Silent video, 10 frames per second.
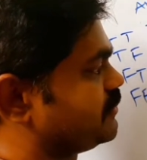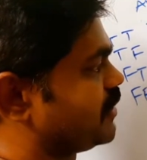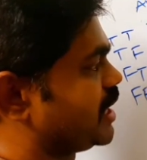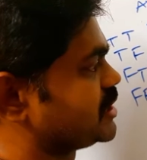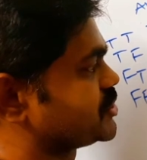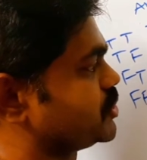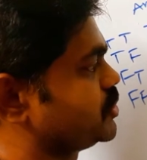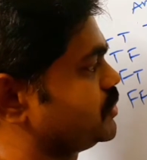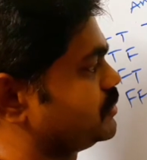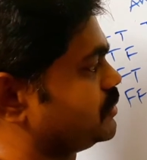false,
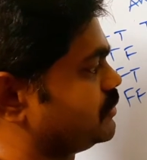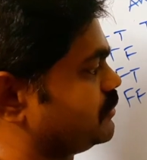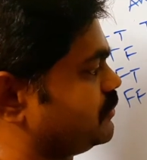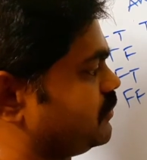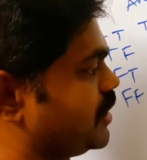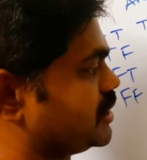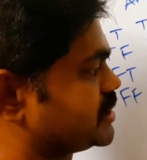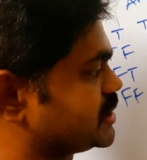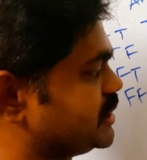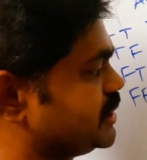true,
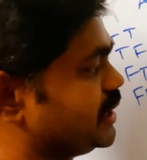false,